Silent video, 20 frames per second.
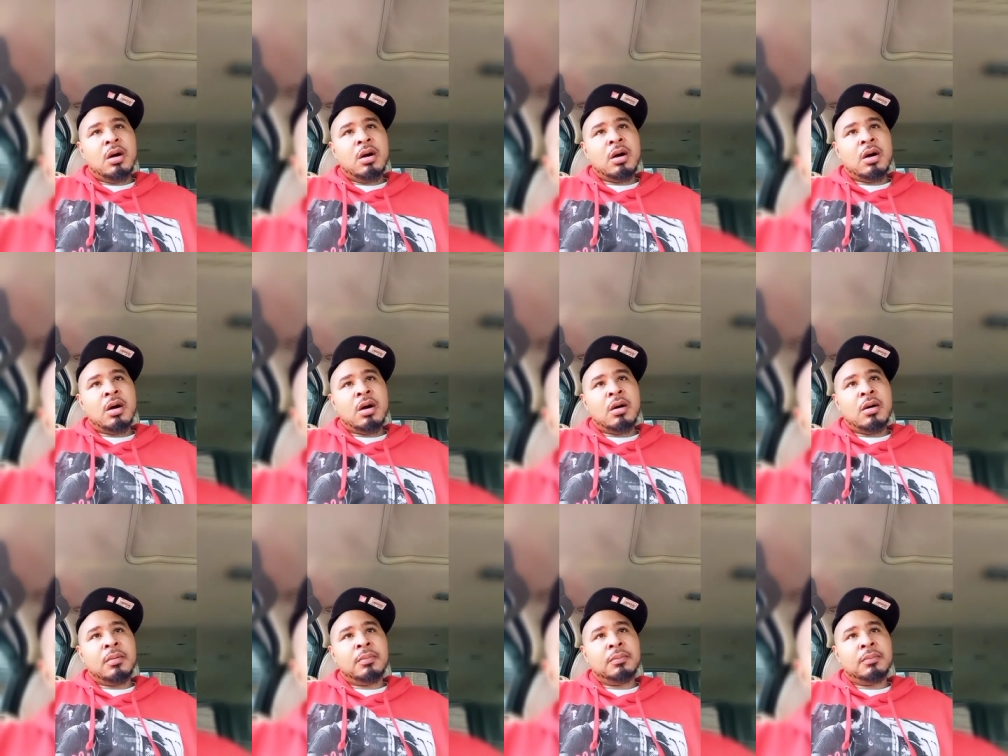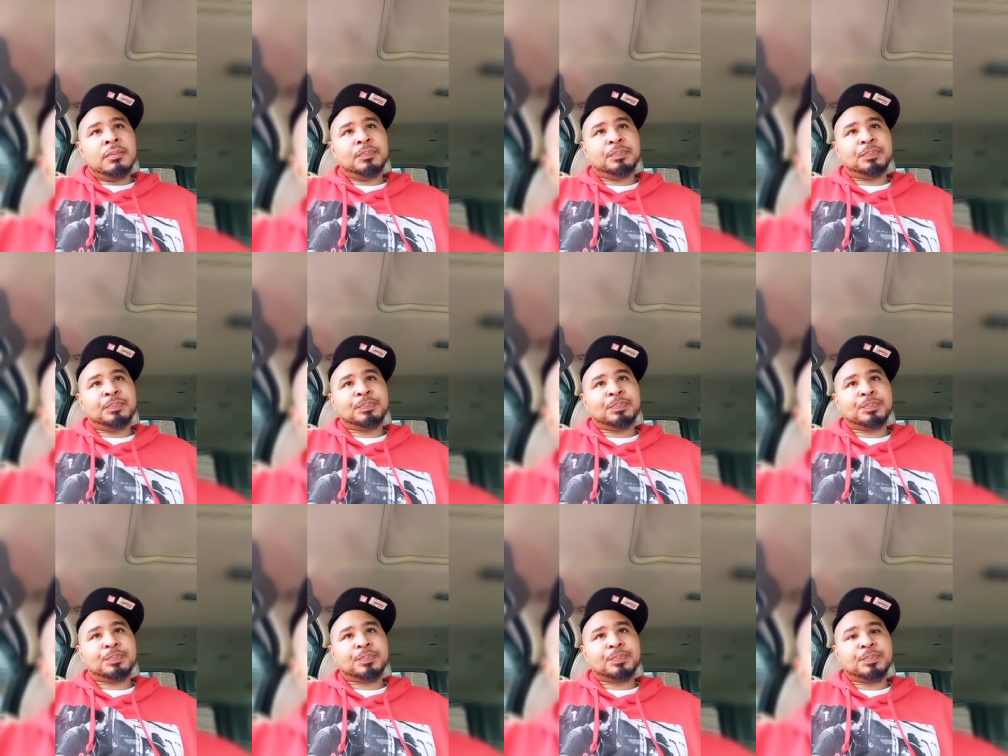I
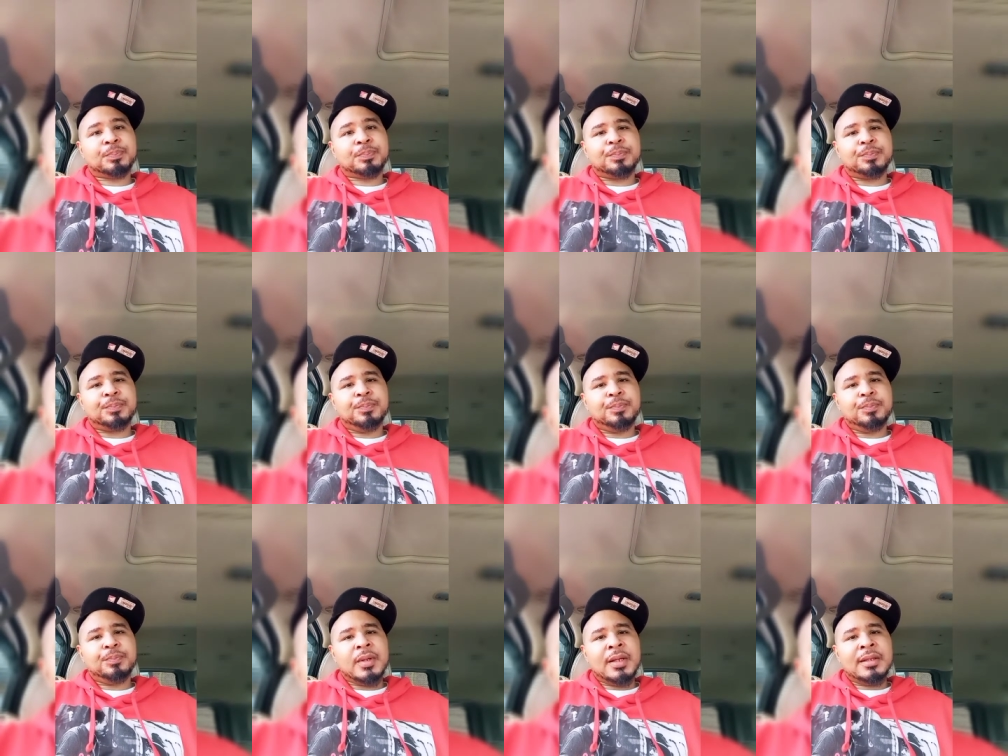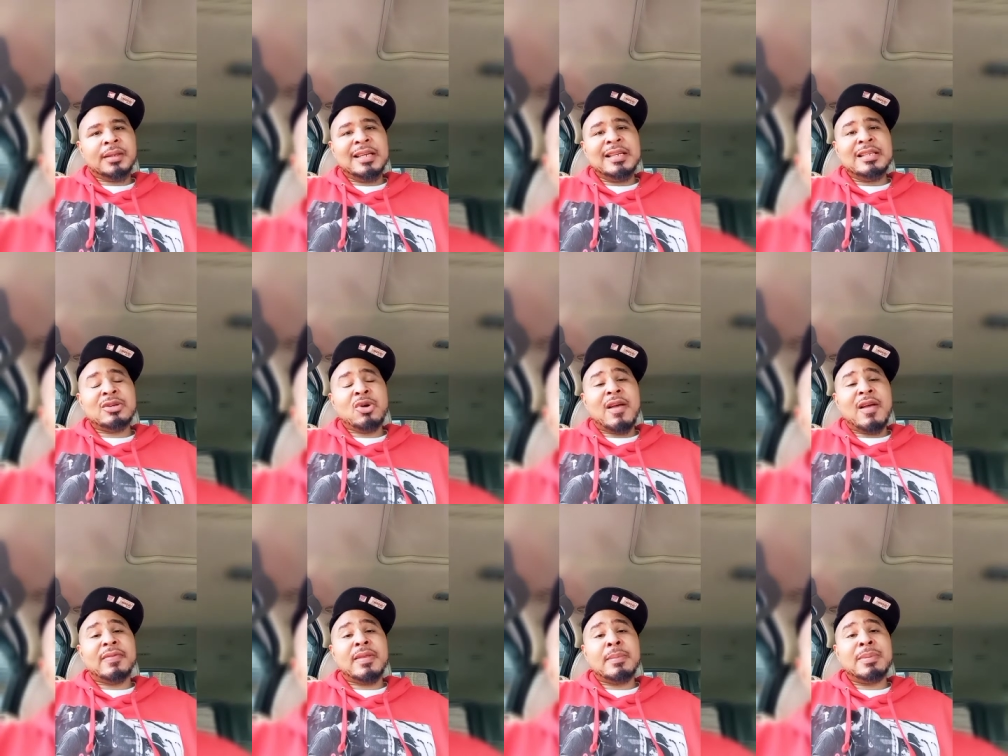think he's
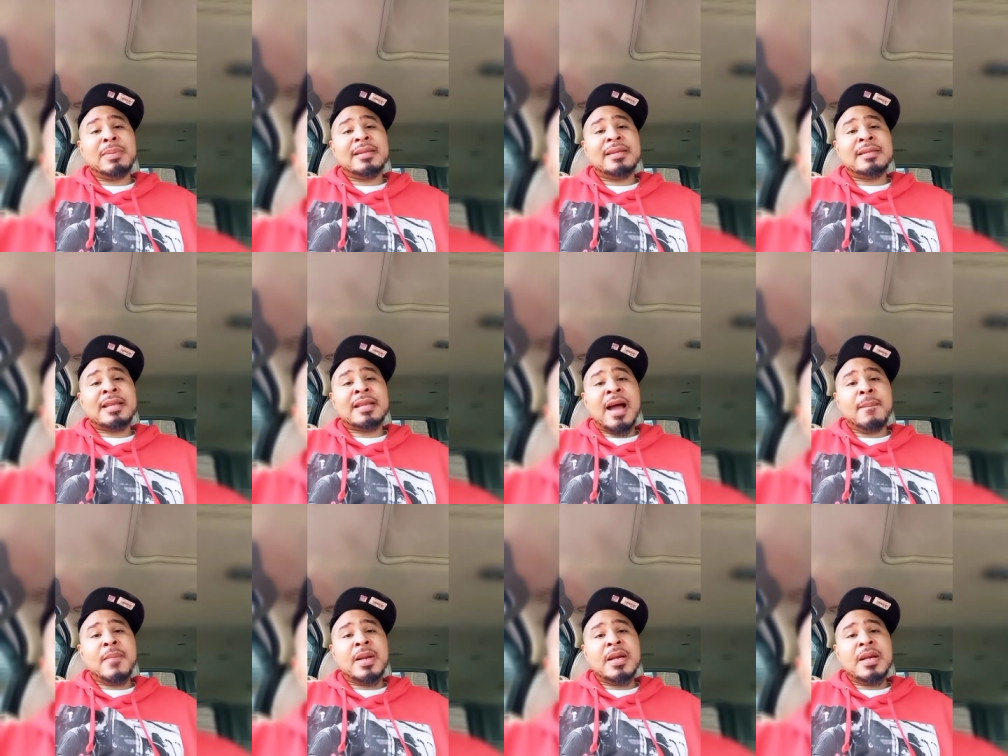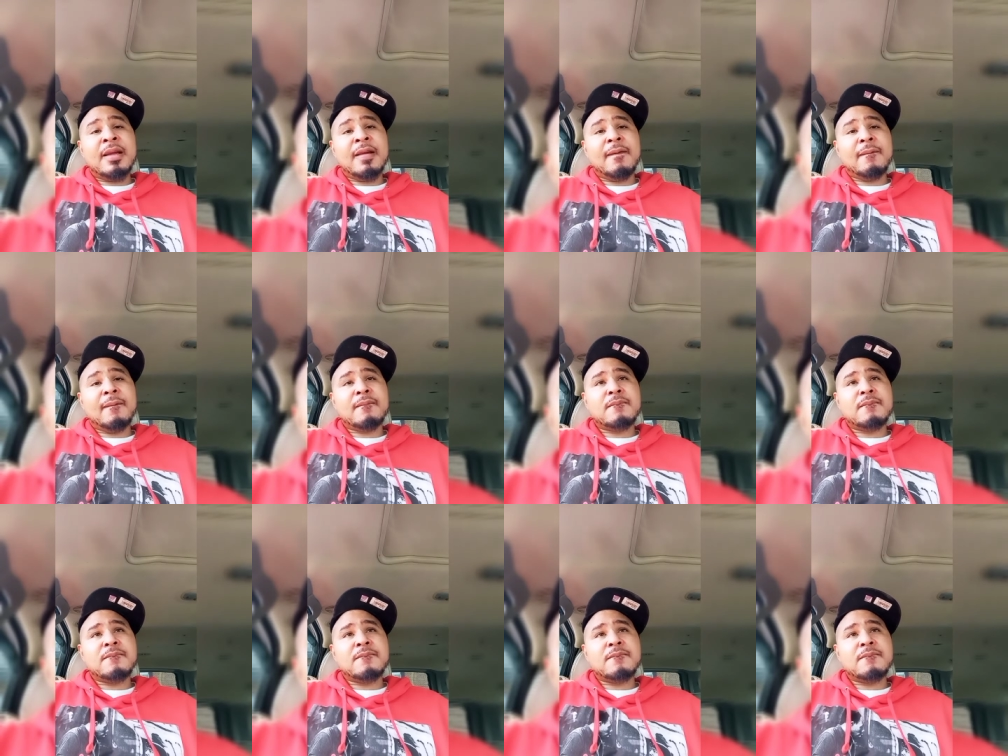gonna have to be dominant.